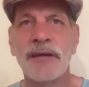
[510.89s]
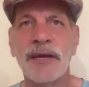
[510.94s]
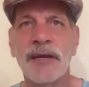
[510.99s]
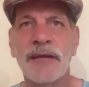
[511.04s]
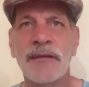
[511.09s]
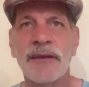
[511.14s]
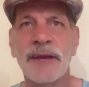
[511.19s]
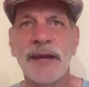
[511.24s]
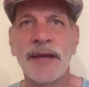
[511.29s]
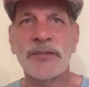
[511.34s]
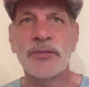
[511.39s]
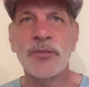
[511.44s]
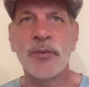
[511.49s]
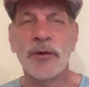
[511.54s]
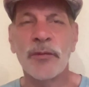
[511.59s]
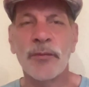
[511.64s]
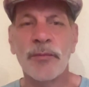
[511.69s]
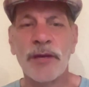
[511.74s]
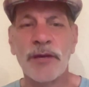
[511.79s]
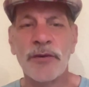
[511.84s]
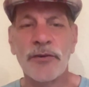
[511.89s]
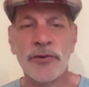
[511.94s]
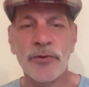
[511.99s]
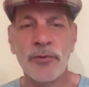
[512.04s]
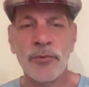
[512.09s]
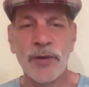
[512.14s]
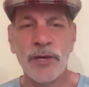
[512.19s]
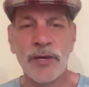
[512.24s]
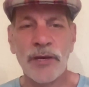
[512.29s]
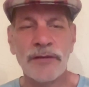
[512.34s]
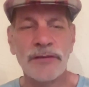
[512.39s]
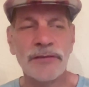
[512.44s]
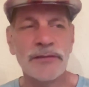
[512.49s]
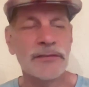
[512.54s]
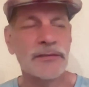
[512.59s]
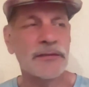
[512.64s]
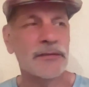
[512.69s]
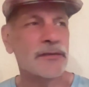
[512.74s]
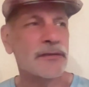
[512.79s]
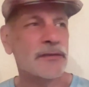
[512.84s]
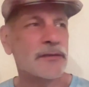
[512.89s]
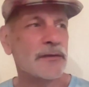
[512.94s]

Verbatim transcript: And the next one will be in two weeks.